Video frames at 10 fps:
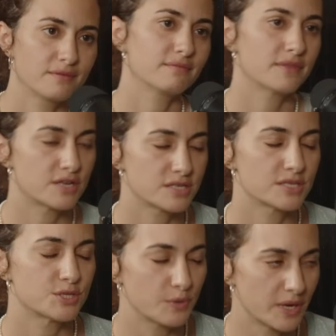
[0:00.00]
There's the
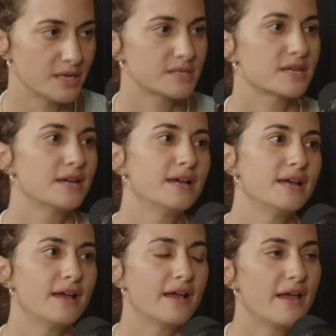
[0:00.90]
suitcase.
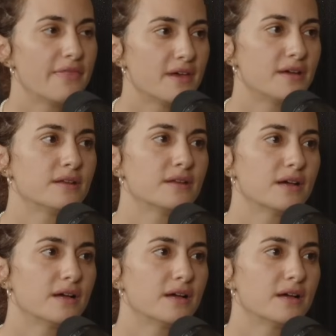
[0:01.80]
And then